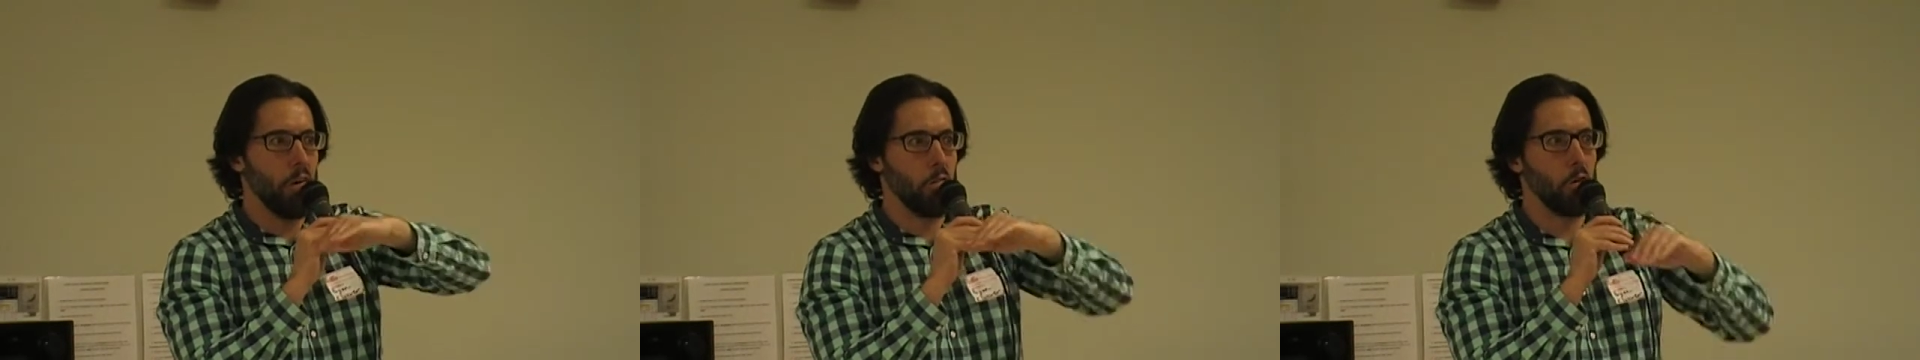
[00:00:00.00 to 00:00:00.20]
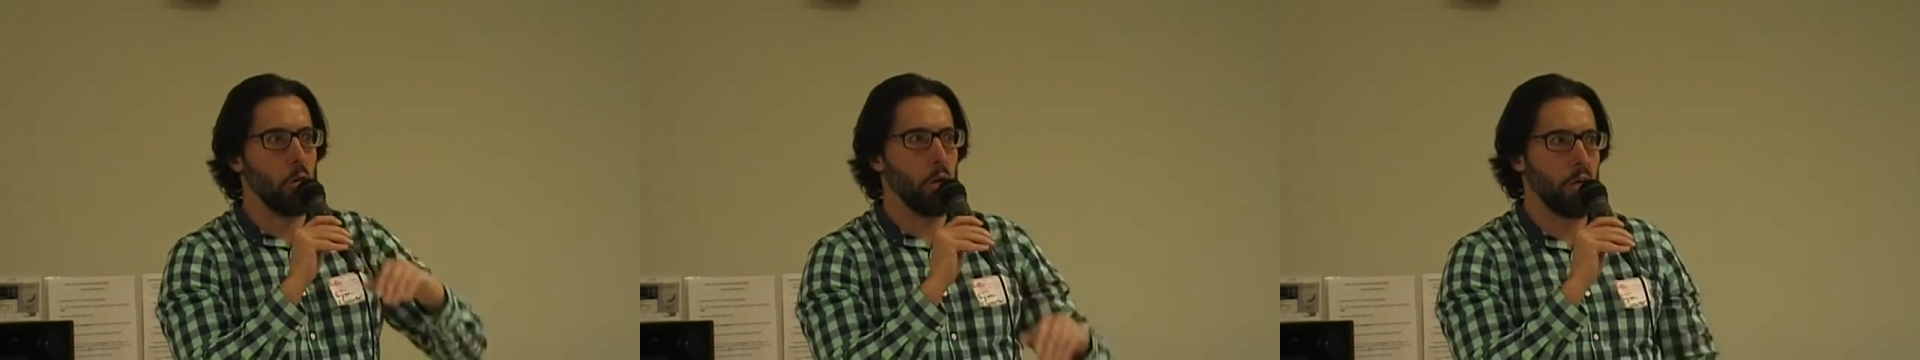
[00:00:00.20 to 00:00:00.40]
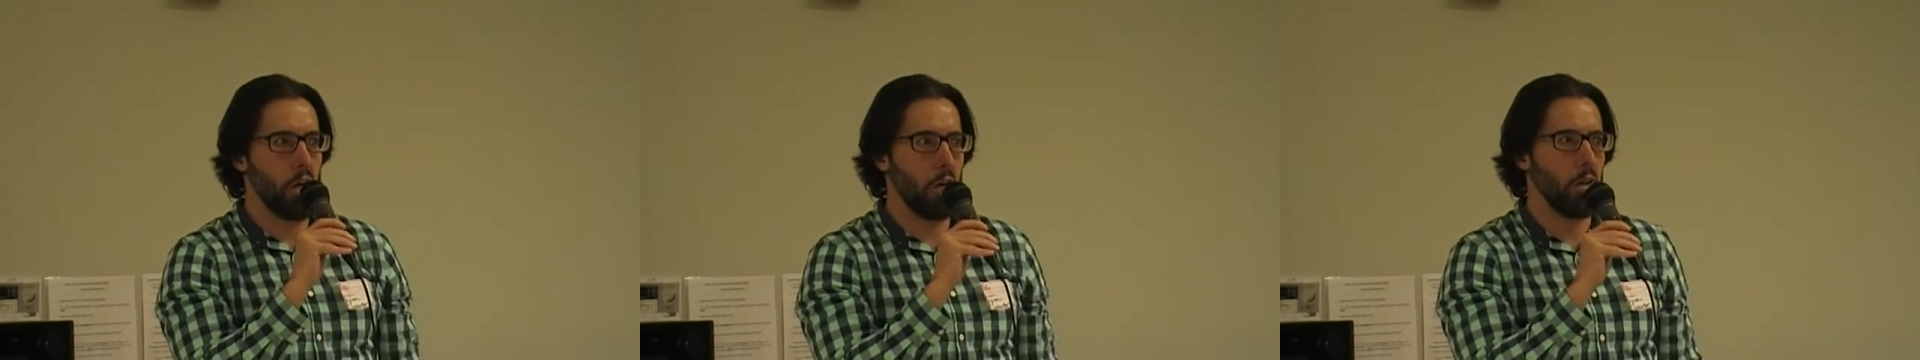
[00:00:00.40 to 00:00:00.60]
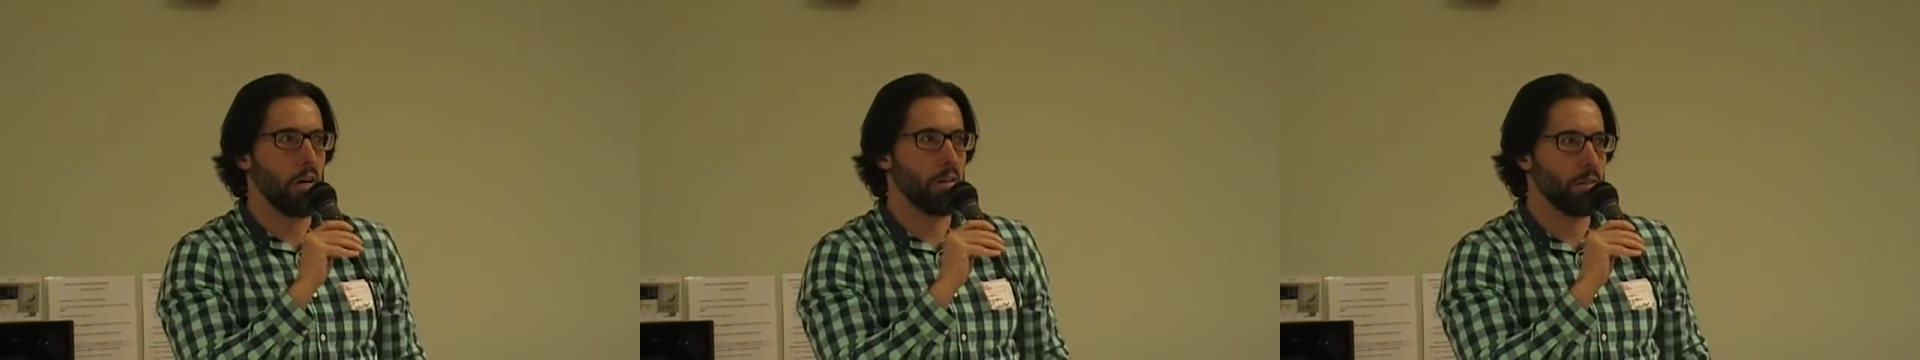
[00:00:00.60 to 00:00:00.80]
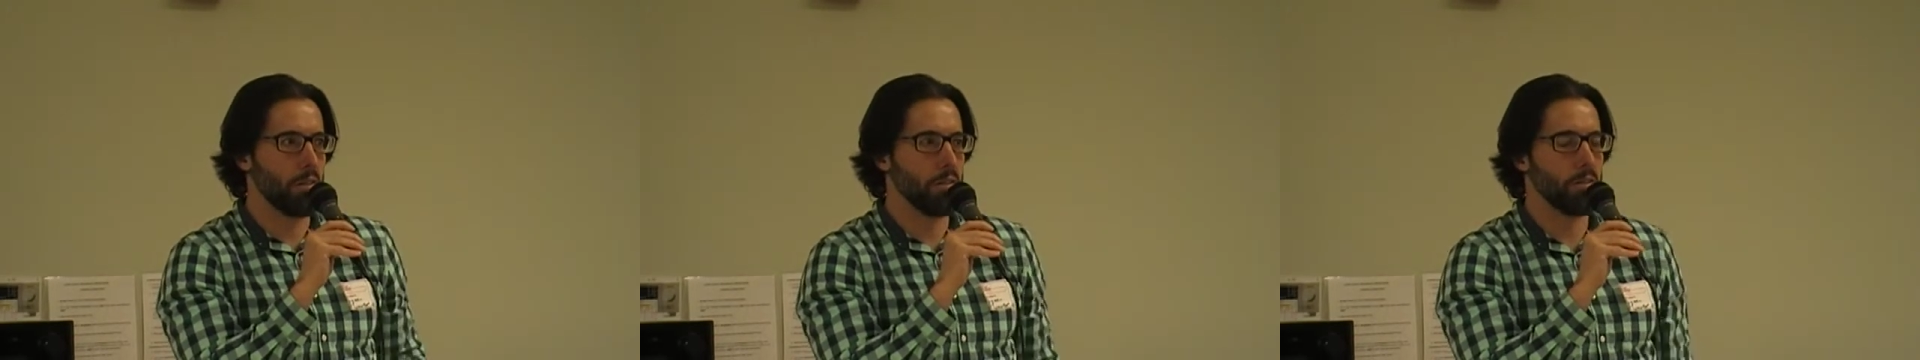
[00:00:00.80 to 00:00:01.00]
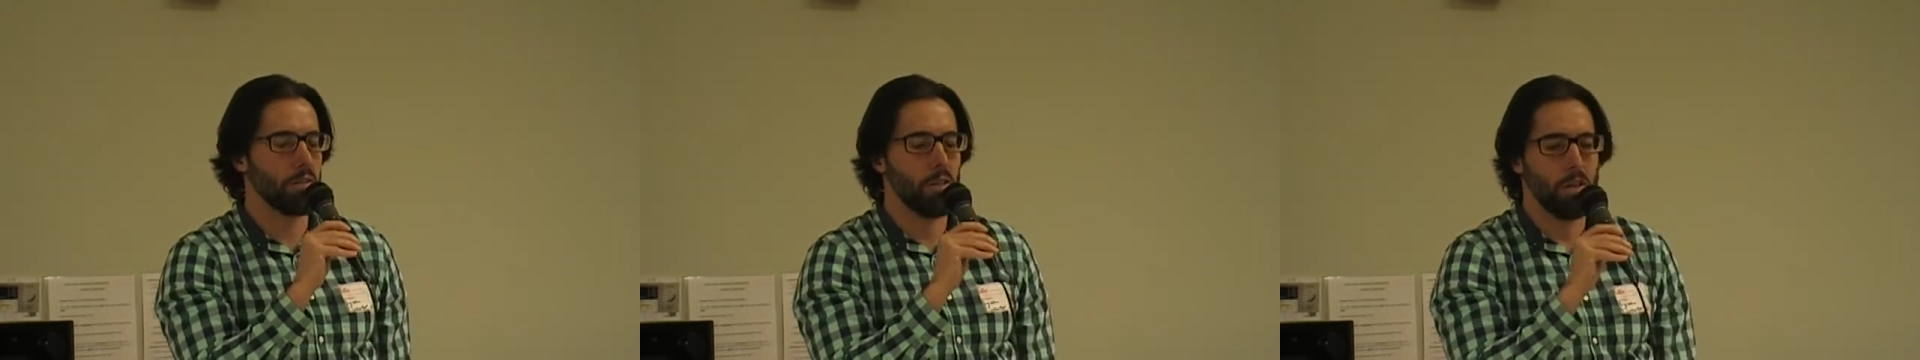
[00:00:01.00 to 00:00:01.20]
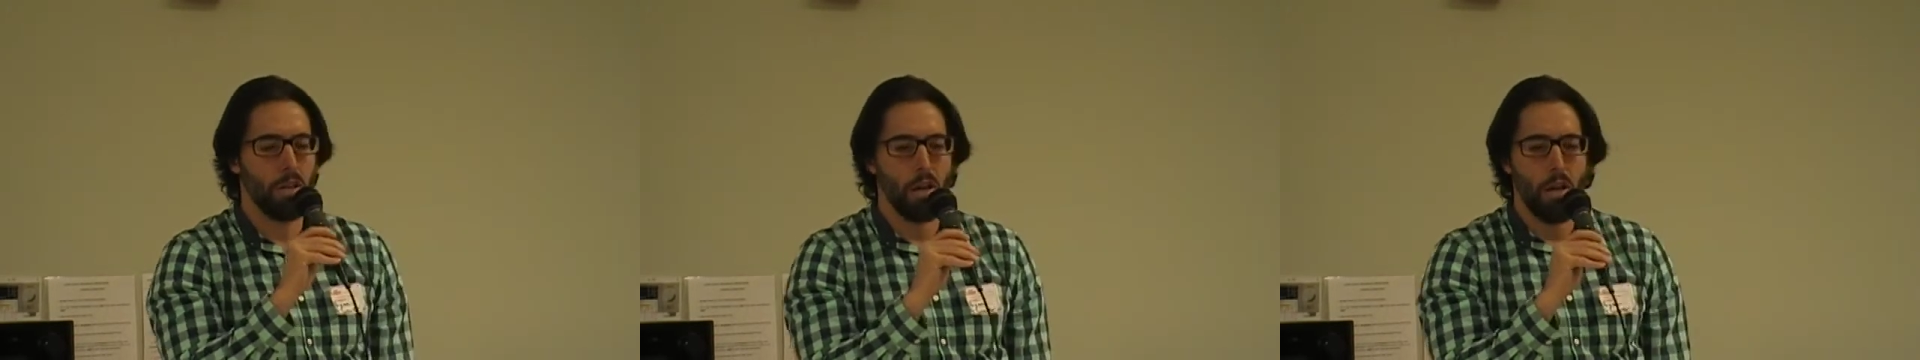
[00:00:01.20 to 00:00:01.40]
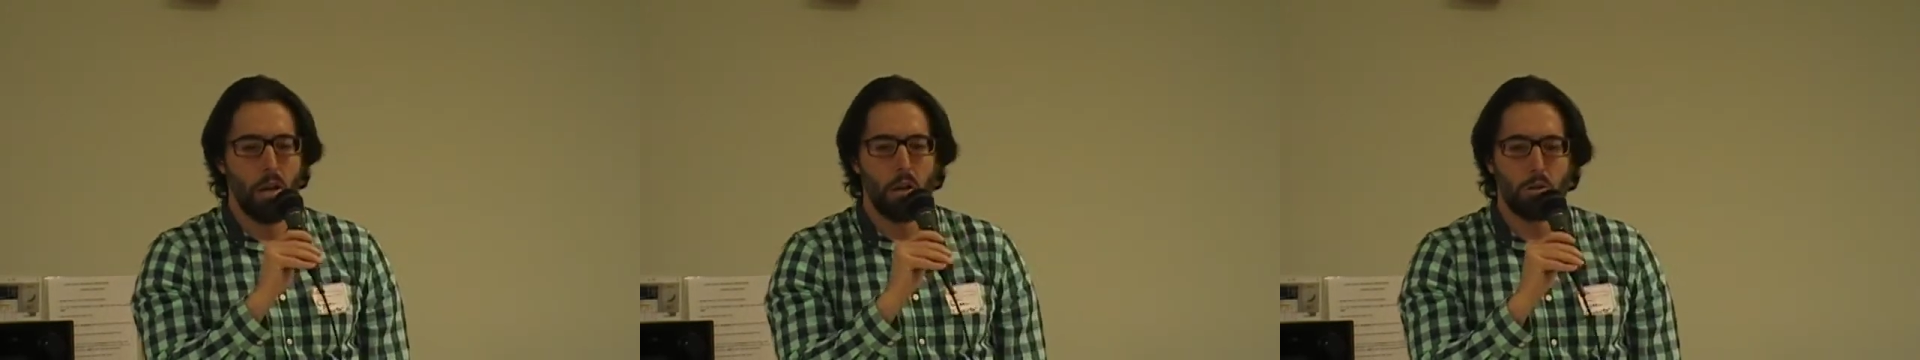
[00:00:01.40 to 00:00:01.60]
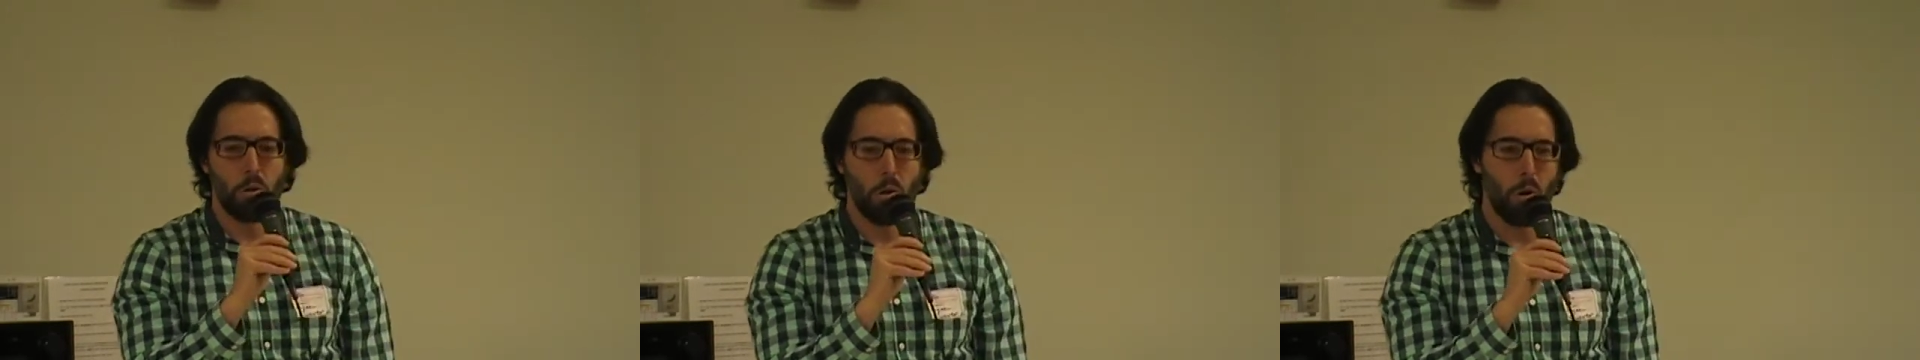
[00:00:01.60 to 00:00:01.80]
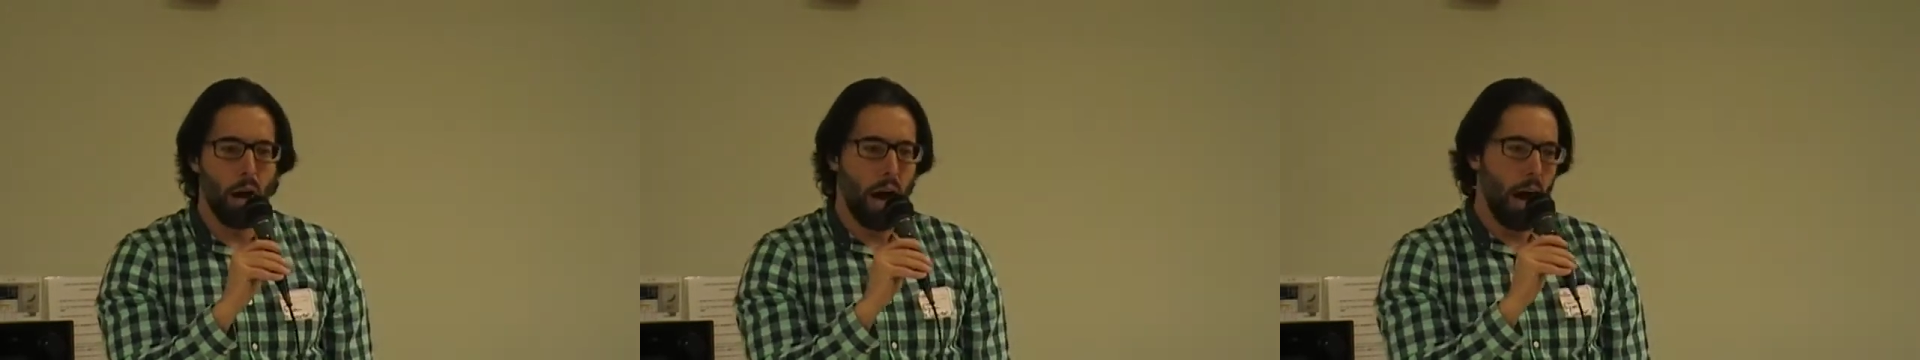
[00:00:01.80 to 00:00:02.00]
of going down like this.
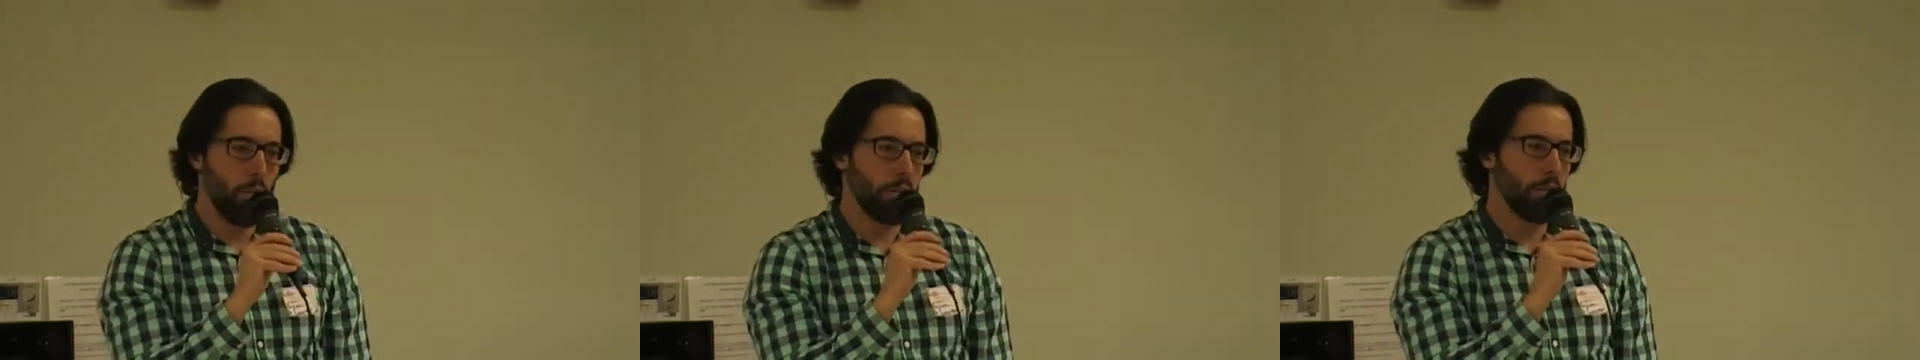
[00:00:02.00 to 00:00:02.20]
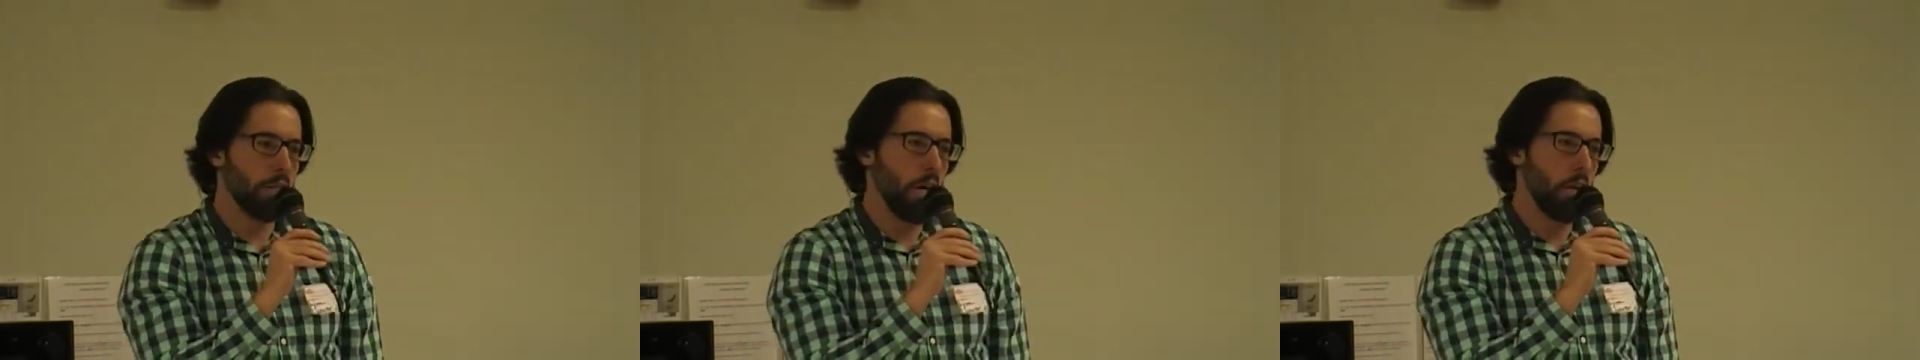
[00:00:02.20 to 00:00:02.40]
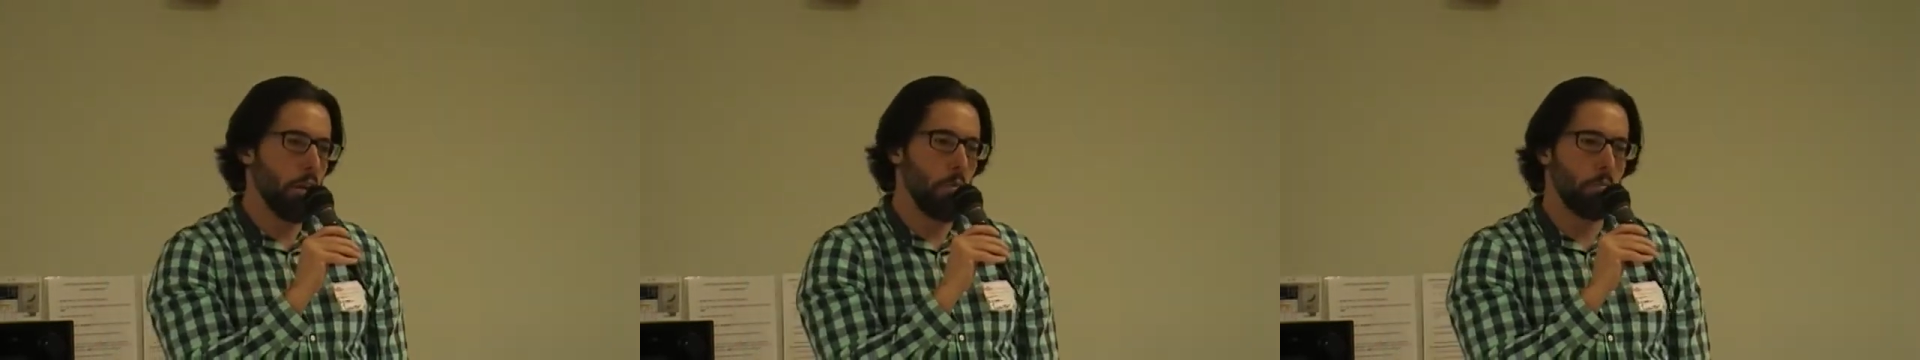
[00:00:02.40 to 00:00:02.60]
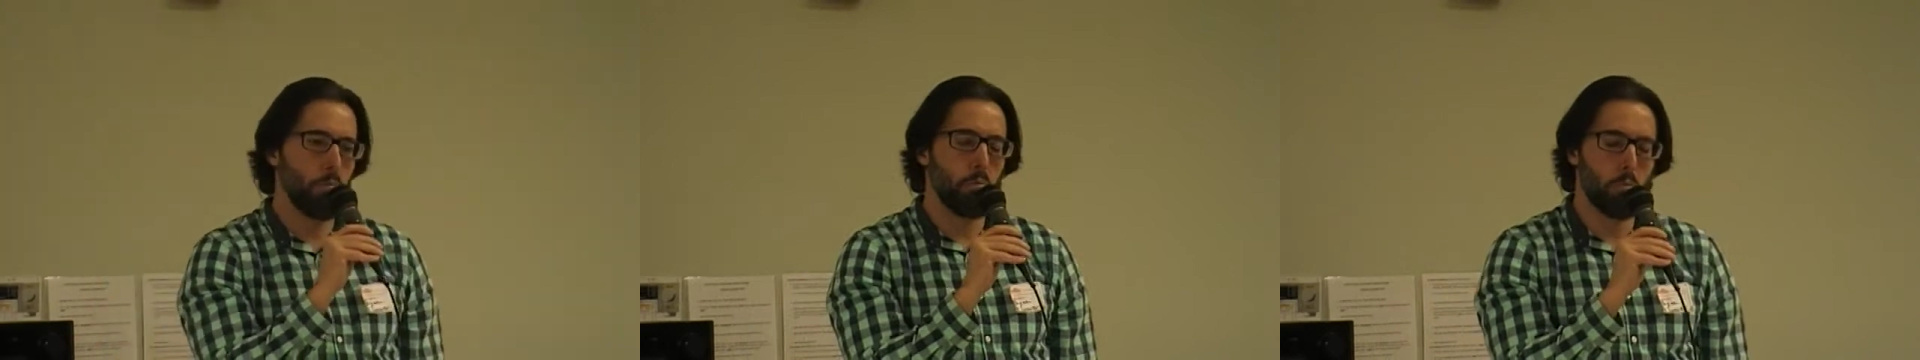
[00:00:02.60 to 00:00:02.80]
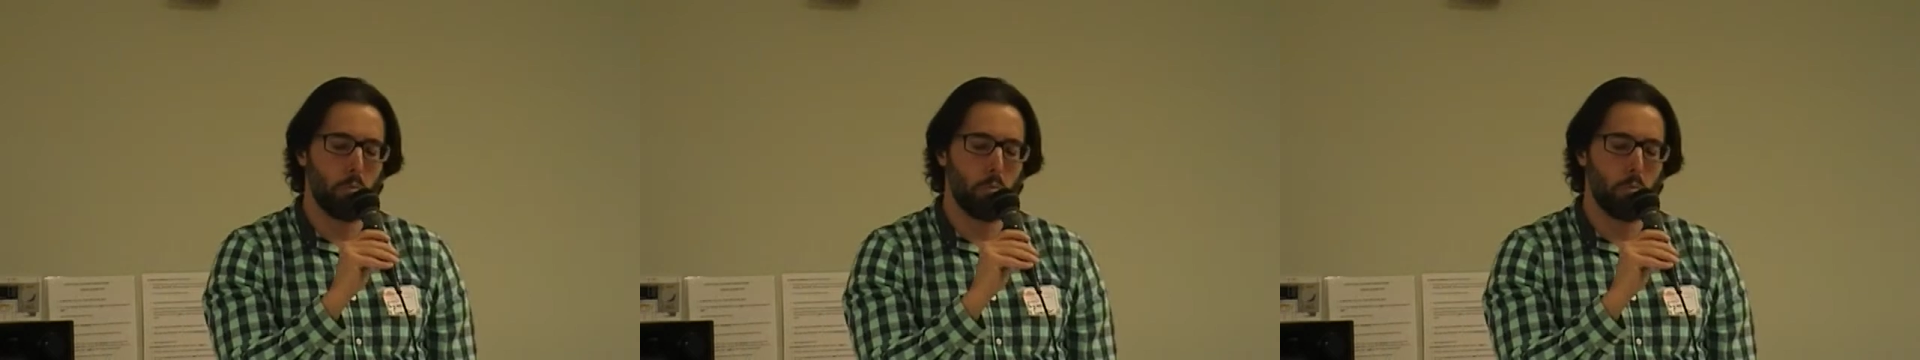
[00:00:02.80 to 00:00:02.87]
So I would say that